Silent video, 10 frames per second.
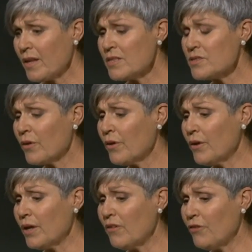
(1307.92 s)

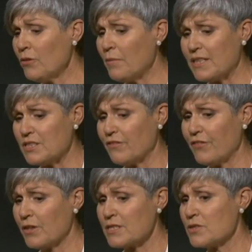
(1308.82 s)
so if you imagine,
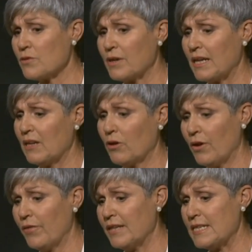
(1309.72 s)
Fergus has already
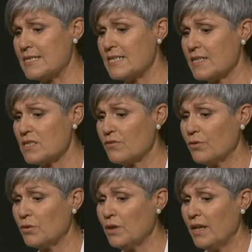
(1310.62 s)
learnt that he's
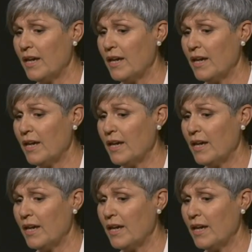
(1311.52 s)
zestful,